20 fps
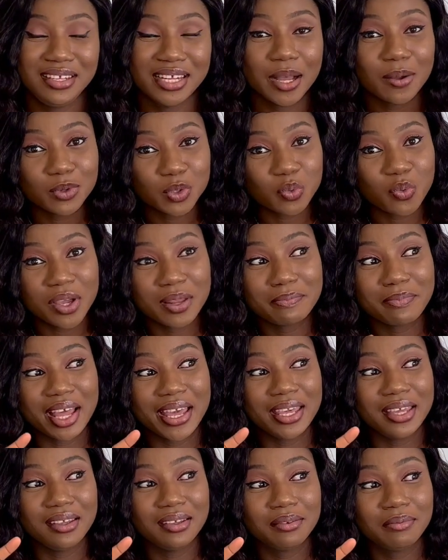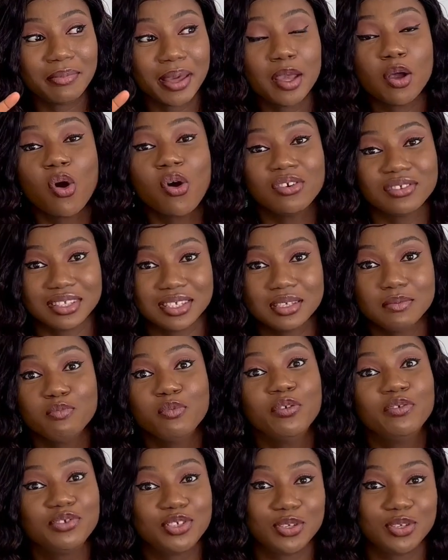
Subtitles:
That was when my aunt moved